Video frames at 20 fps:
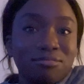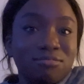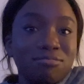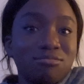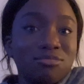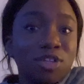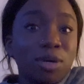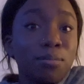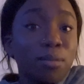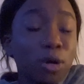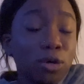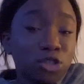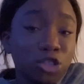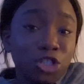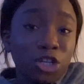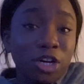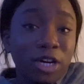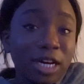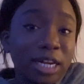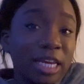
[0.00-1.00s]
the most
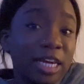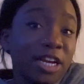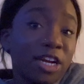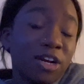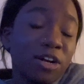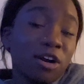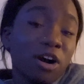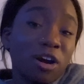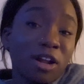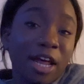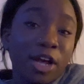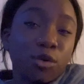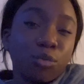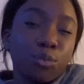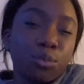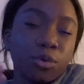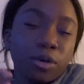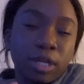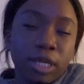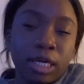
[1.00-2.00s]
you're gonna hear are like
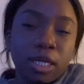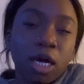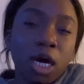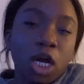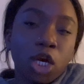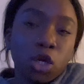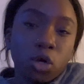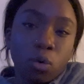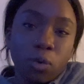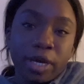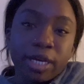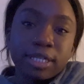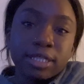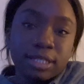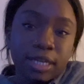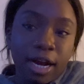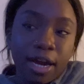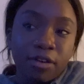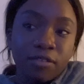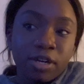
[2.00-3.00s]
really annoying
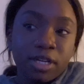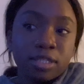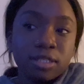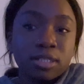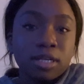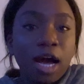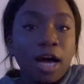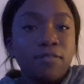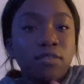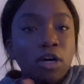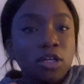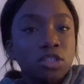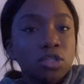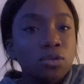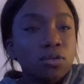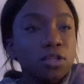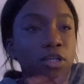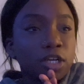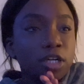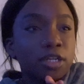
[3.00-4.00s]
sirens. I've also
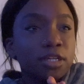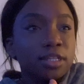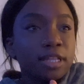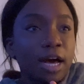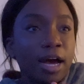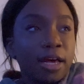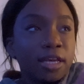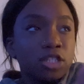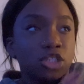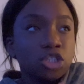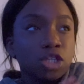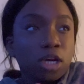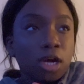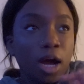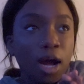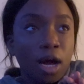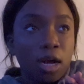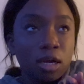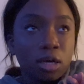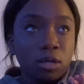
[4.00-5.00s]
learned that in
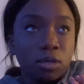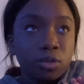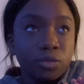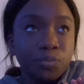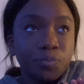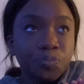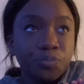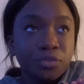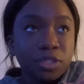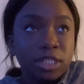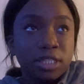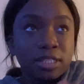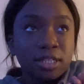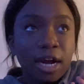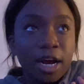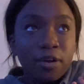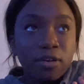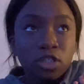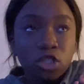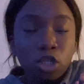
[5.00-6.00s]
Chicago, the
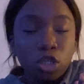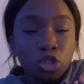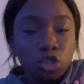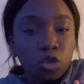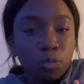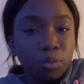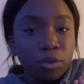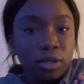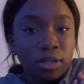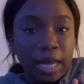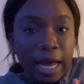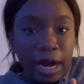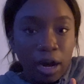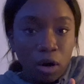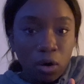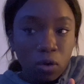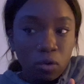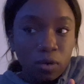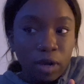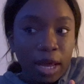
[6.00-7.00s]
sirens are super
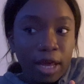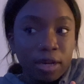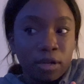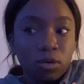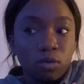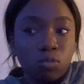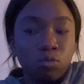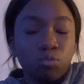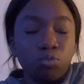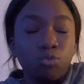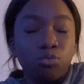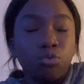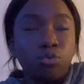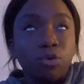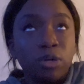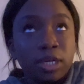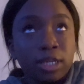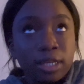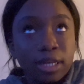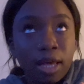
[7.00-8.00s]
loud and
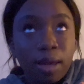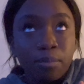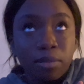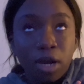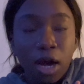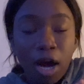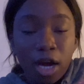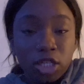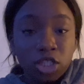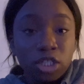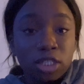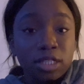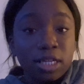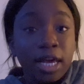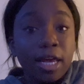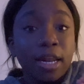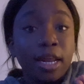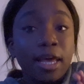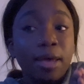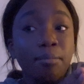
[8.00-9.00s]
really obnoxious
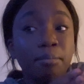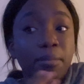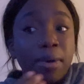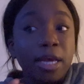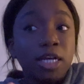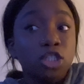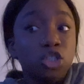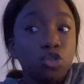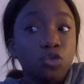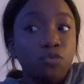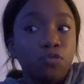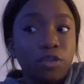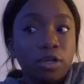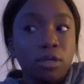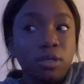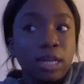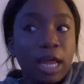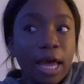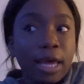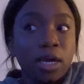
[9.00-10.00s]
and it makes you feel
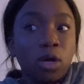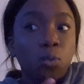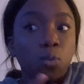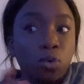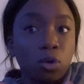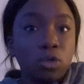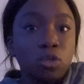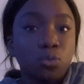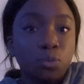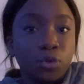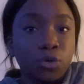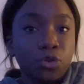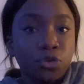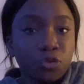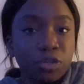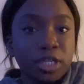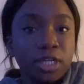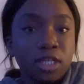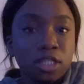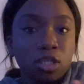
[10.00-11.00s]
like World War
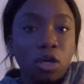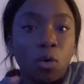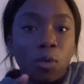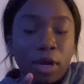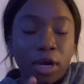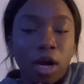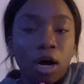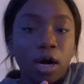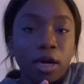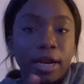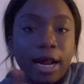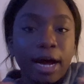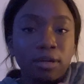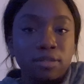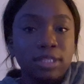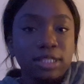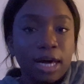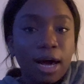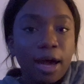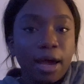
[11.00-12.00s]
III is going on
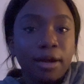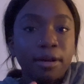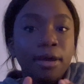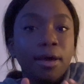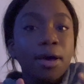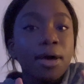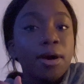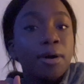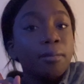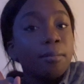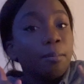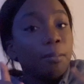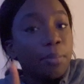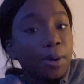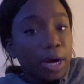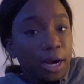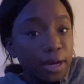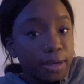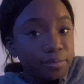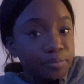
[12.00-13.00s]
outside,
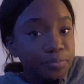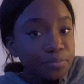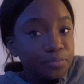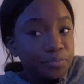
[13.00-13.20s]
but